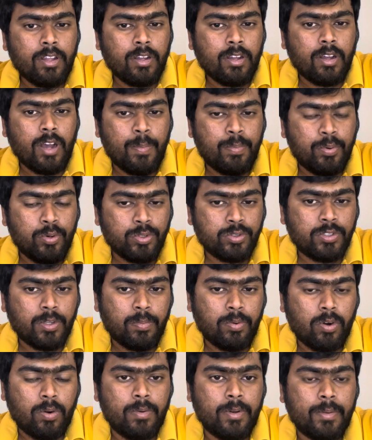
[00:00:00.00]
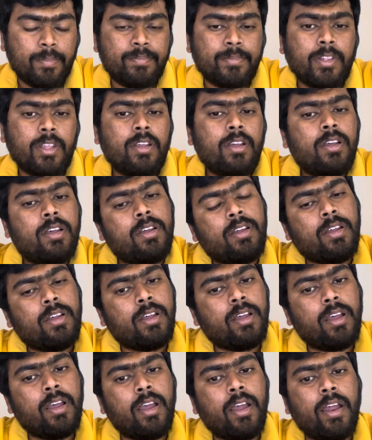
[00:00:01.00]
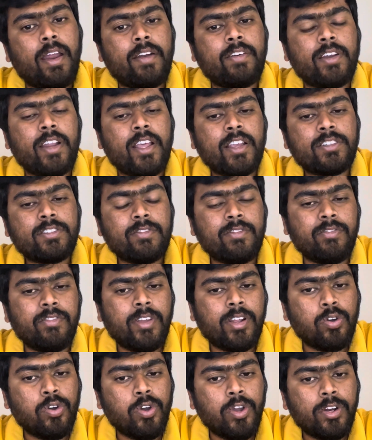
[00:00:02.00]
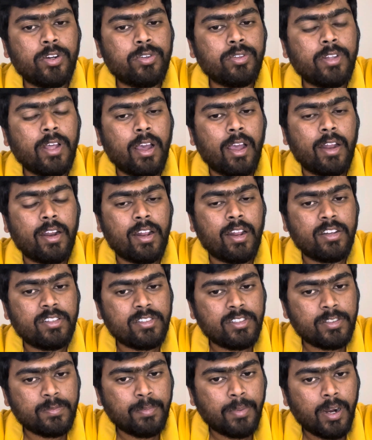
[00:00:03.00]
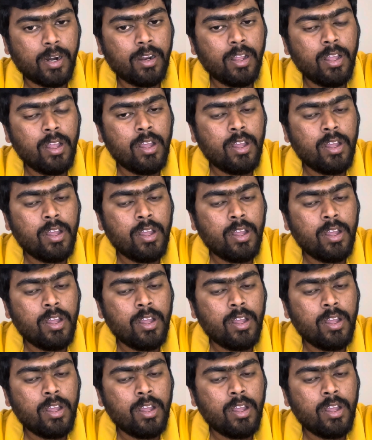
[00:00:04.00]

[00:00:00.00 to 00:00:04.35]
approach the problem. And next we are going to the analysis part.